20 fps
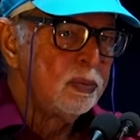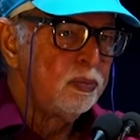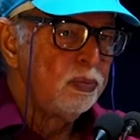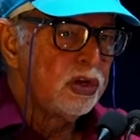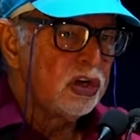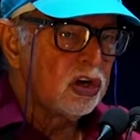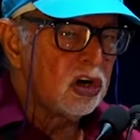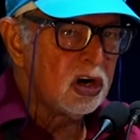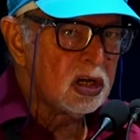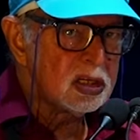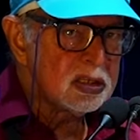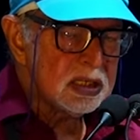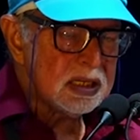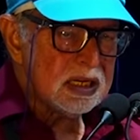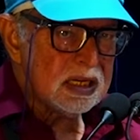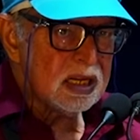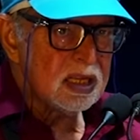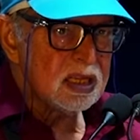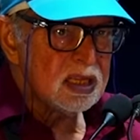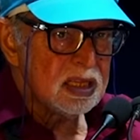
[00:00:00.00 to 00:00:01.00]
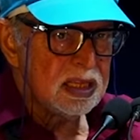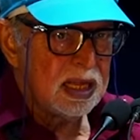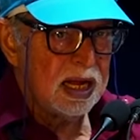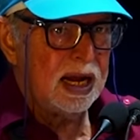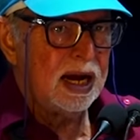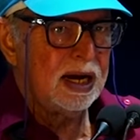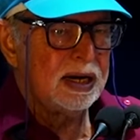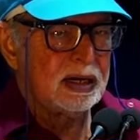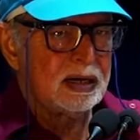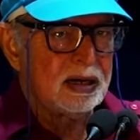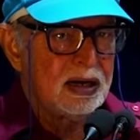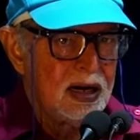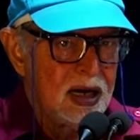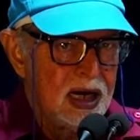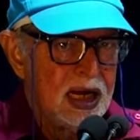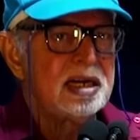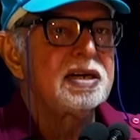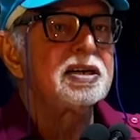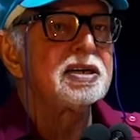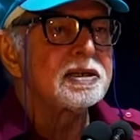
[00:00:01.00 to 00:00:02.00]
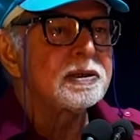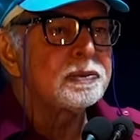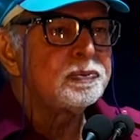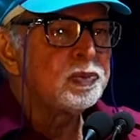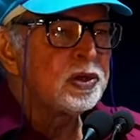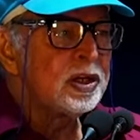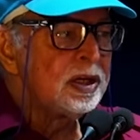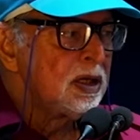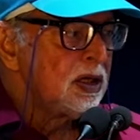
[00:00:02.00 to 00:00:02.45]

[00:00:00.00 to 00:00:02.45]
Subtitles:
because in that letter